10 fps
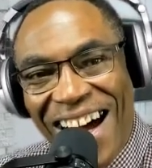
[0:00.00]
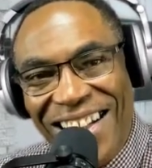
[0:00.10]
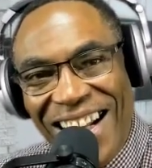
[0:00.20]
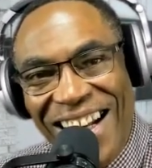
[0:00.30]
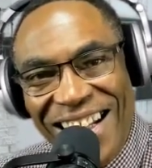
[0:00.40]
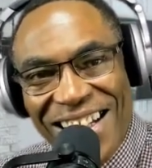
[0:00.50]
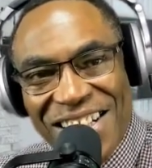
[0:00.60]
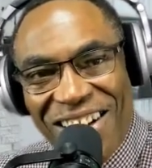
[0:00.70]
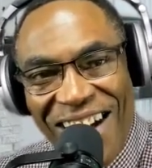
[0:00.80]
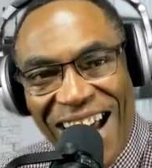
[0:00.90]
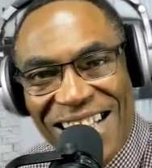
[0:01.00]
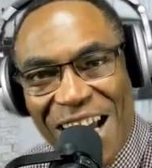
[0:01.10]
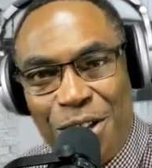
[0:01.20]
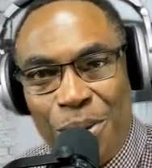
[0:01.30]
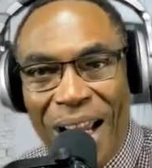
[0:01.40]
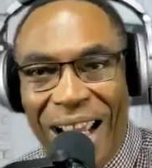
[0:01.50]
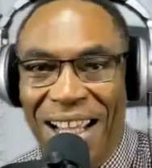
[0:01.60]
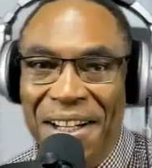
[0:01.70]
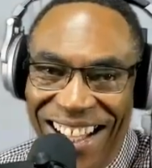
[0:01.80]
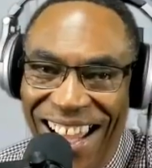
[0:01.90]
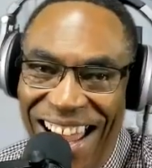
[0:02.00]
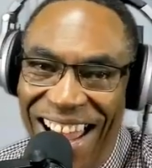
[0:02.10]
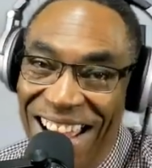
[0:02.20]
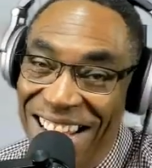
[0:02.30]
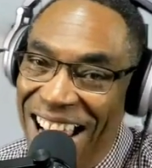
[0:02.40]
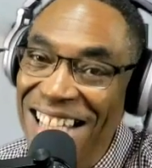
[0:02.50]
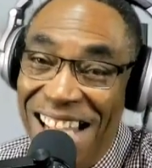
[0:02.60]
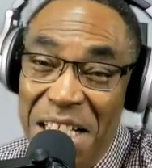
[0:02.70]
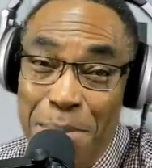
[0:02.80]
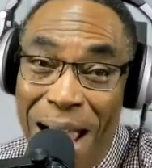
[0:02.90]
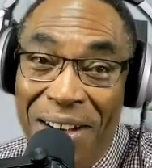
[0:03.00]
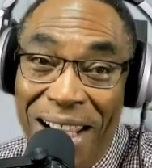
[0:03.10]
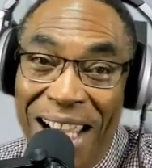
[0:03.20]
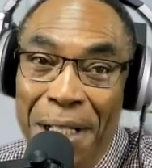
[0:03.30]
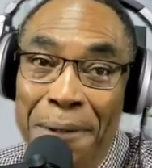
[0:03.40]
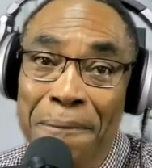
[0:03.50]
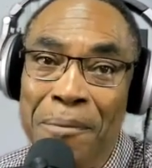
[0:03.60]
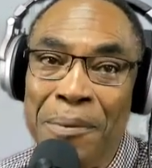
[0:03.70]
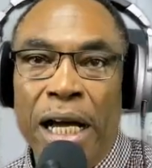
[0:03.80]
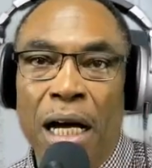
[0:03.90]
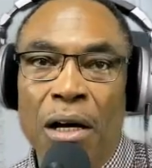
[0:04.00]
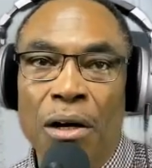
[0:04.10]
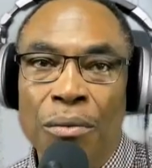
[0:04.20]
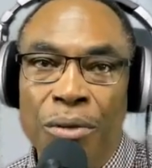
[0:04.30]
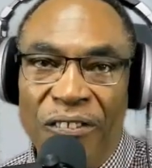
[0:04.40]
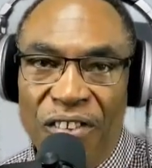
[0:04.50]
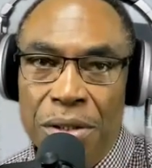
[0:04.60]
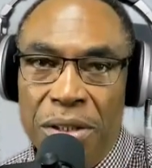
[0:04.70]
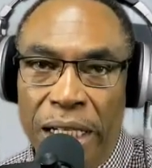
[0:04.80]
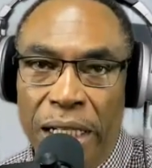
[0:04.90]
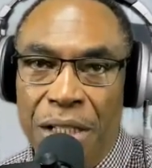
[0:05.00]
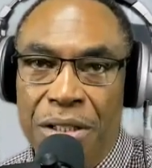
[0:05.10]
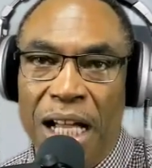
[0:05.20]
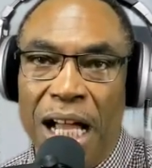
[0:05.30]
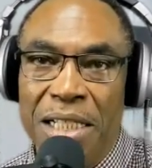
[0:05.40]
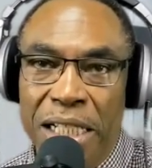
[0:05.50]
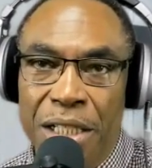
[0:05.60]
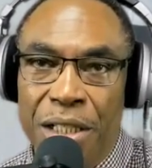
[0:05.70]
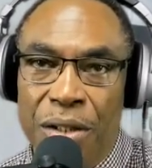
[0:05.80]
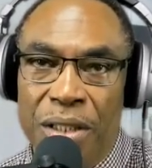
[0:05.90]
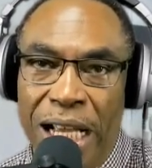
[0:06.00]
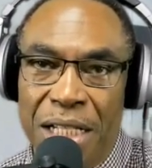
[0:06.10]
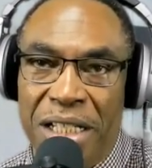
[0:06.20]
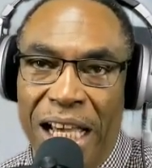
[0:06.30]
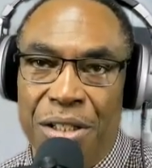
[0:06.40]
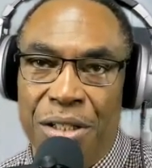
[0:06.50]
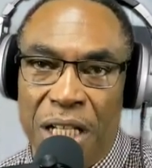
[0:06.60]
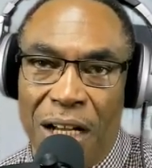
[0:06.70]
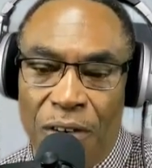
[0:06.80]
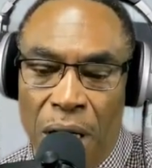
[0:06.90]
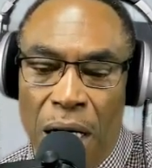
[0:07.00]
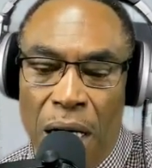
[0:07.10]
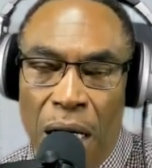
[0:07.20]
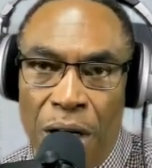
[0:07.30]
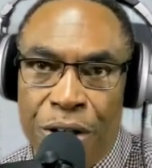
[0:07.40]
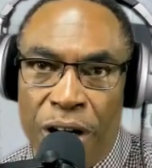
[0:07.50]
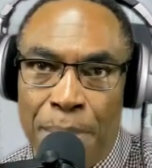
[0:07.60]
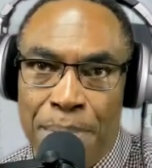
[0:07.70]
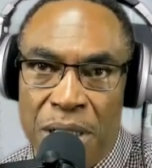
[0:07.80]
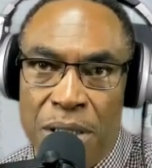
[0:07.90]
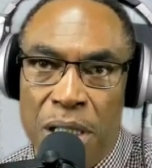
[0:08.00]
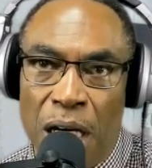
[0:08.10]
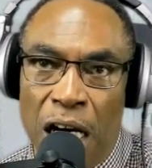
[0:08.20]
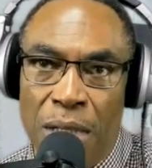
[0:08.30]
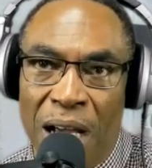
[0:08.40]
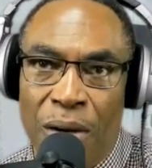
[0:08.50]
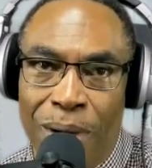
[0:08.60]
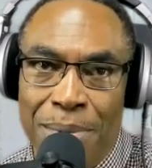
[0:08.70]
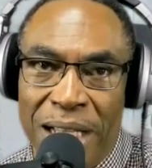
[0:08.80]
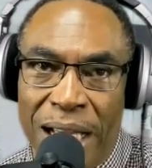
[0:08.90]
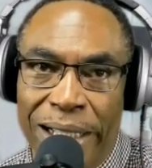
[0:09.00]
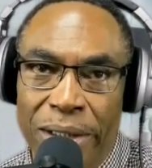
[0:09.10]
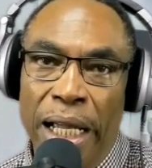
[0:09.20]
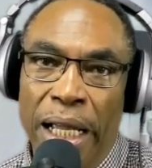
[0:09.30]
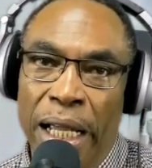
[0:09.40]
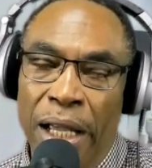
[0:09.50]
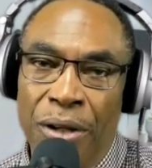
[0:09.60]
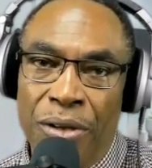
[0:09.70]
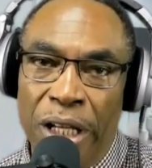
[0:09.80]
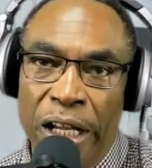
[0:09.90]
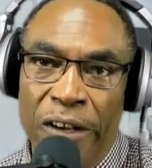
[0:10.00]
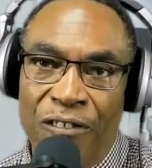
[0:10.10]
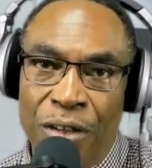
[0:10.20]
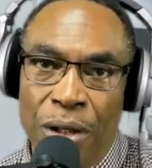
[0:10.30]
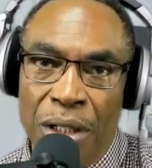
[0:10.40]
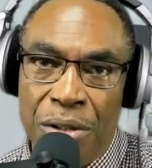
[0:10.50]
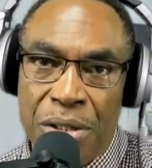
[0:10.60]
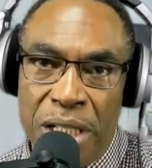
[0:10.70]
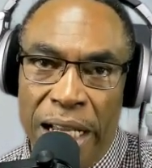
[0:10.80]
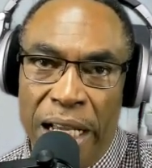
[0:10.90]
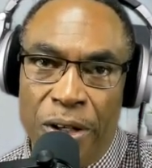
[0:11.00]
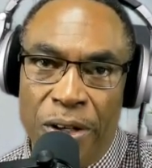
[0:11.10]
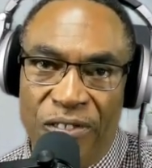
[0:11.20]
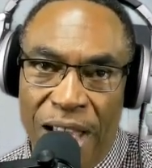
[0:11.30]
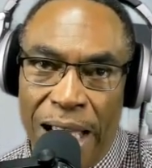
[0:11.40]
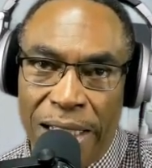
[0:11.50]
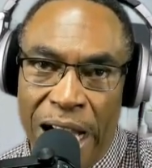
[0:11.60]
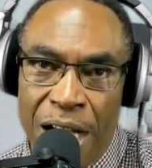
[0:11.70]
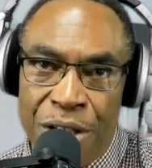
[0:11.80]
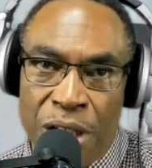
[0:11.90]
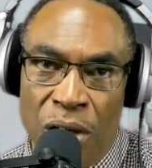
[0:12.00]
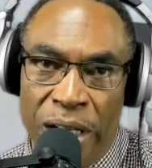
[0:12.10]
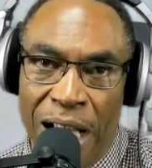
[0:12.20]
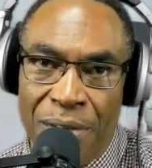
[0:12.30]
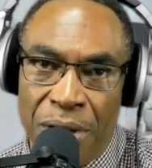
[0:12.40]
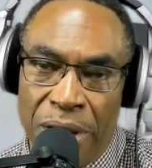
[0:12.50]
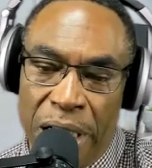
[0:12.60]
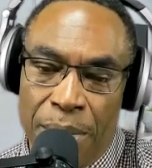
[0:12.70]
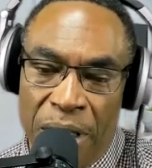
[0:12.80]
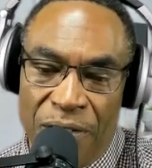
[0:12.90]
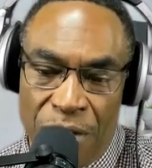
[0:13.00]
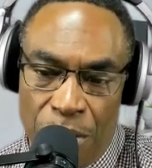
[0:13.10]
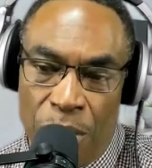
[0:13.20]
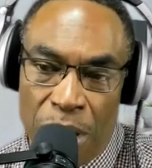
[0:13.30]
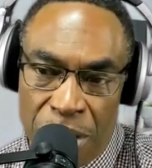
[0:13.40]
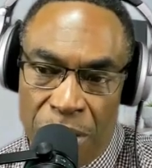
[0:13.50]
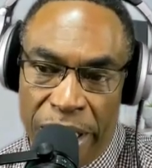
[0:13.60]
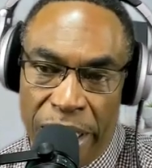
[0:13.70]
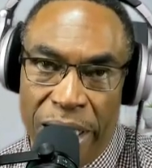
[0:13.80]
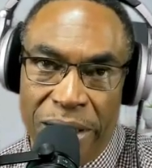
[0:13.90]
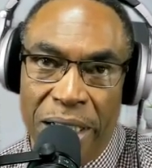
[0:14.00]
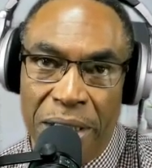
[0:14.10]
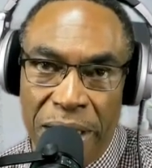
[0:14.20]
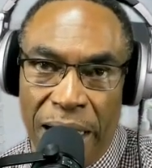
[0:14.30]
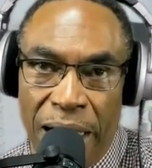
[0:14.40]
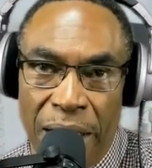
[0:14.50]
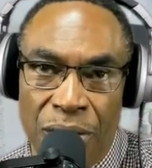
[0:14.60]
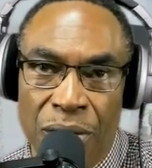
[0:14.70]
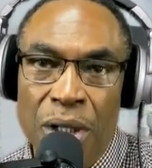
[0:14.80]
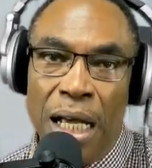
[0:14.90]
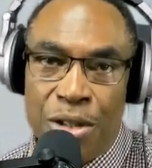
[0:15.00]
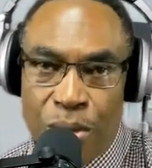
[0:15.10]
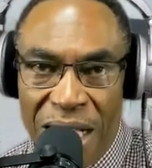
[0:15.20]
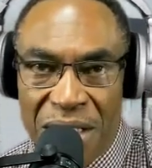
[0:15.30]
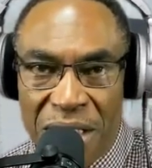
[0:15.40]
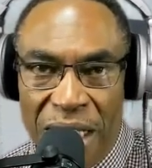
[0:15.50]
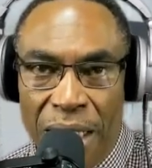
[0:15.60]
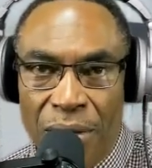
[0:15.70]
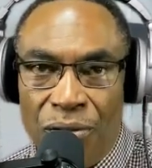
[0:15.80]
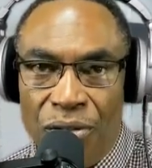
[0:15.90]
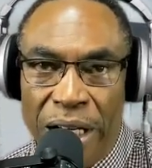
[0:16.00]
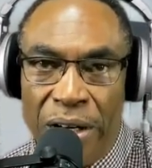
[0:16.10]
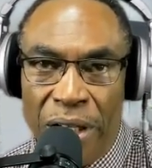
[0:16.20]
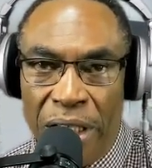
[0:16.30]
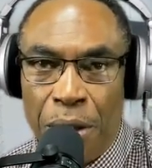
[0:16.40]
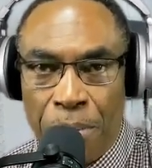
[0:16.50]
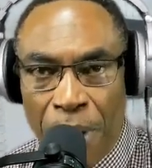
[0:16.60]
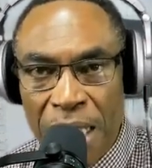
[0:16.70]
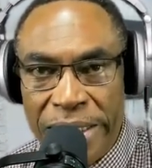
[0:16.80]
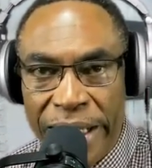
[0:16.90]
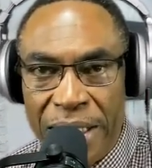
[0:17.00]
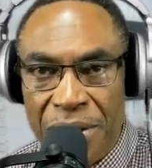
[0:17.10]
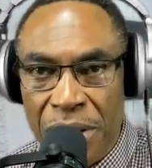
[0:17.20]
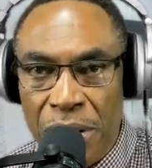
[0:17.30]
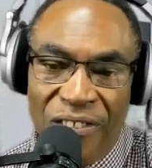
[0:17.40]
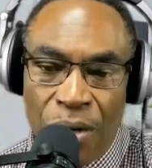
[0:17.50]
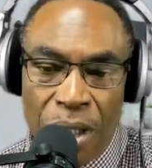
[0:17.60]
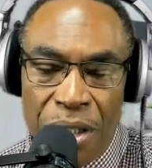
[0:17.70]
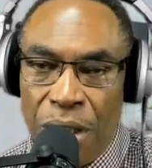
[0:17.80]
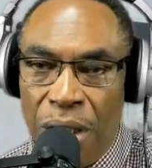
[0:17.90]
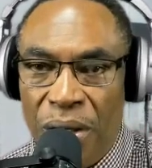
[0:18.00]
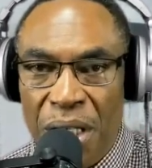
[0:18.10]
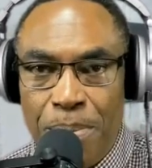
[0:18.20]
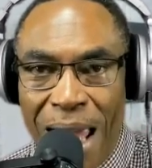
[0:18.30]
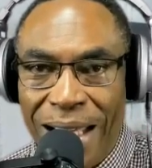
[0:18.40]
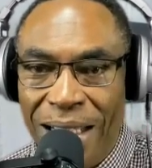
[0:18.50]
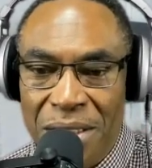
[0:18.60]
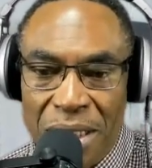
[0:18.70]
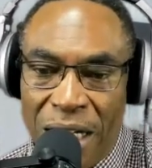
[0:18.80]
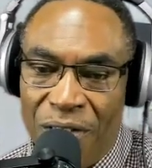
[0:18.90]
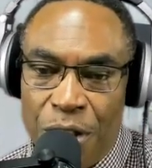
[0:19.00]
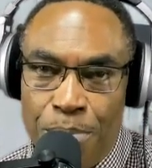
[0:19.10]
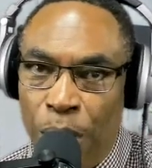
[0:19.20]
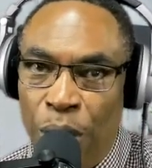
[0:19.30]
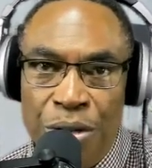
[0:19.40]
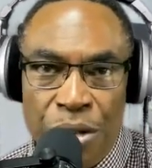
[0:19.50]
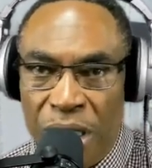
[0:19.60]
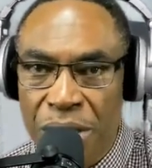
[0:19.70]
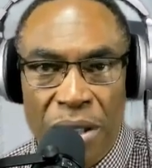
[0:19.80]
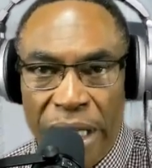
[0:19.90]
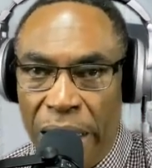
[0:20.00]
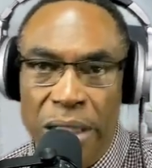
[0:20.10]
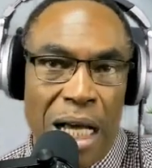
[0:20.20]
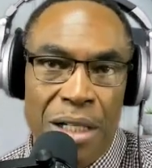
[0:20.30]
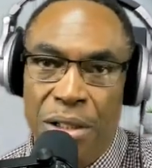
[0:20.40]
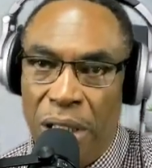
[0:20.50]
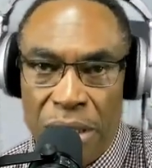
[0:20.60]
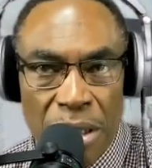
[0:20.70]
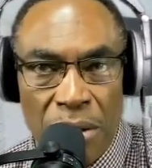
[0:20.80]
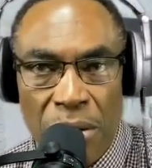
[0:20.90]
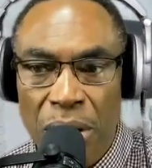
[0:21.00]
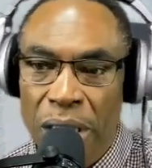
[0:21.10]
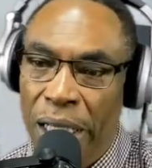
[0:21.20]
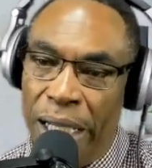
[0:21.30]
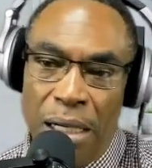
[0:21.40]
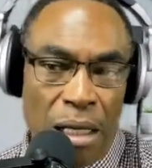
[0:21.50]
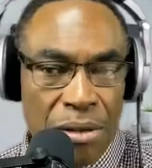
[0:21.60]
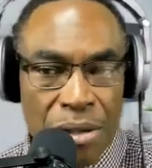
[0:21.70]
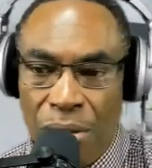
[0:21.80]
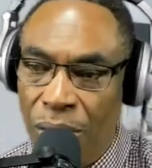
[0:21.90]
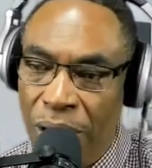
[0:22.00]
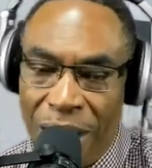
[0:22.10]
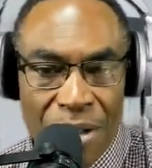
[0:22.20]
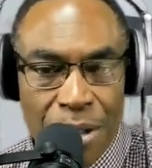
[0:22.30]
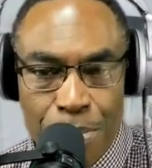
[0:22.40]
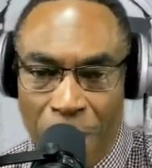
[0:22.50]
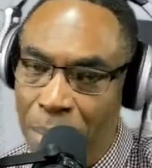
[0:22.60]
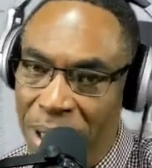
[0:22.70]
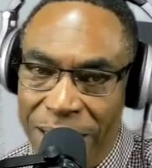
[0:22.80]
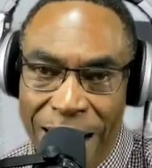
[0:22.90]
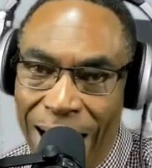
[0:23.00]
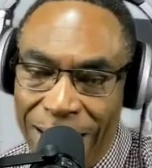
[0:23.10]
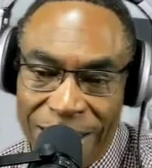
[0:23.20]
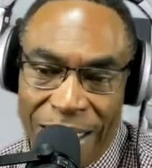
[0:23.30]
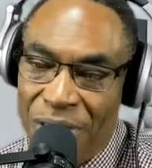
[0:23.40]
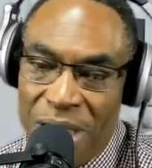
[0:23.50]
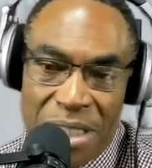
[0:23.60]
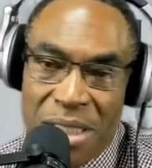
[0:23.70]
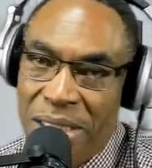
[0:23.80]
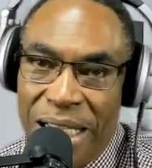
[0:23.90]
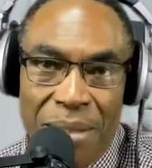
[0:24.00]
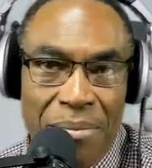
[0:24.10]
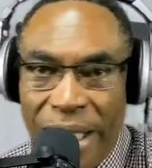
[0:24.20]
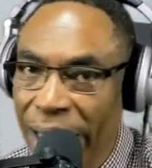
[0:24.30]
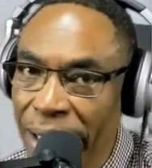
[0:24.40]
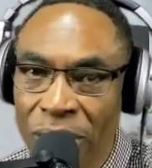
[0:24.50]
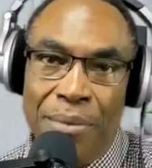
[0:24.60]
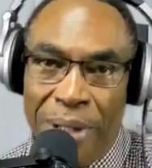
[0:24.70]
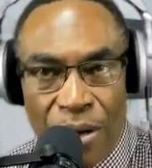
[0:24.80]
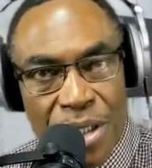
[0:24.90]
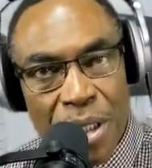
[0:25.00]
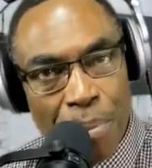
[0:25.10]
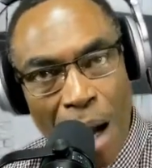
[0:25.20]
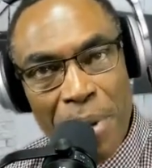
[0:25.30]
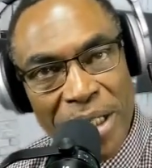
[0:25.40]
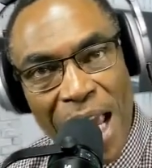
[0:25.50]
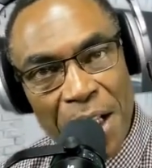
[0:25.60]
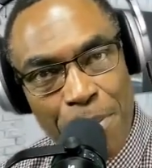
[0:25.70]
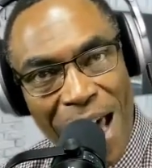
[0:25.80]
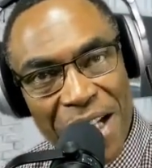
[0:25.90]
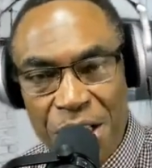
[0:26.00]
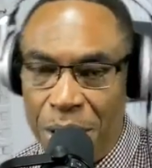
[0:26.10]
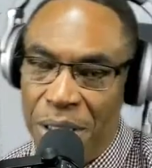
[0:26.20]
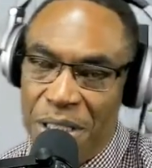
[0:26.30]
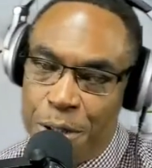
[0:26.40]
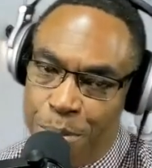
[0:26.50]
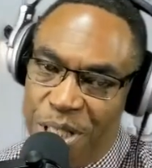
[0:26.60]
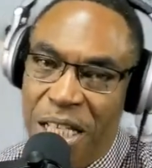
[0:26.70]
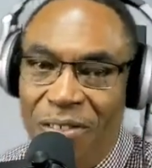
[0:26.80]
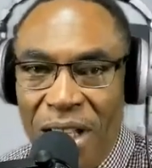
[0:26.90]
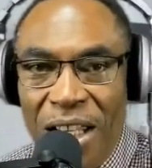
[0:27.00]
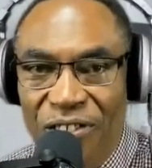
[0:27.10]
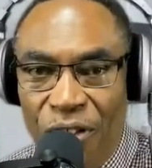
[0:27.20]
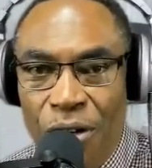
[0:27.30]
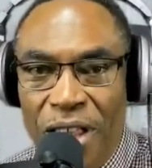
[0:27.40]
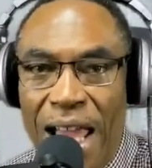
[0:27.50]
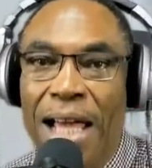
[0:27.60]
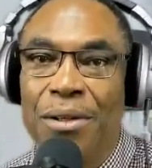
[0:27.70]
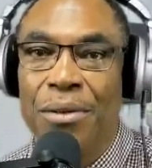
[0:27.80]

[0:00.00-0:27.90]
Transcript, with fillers: they need to get your ass out the way. Yeah, that, that's about it. Now, the first thing that you guys need to do is educate yourself uh, on your options on my website. And if you understand the fact that you're going after them, if you want to get anything done addressing their illegal process, the 42 U.S. package covers both judicial and non judicial it also covers property tax. It's, it's the same thing. Um, there is a property tax package specifically for that.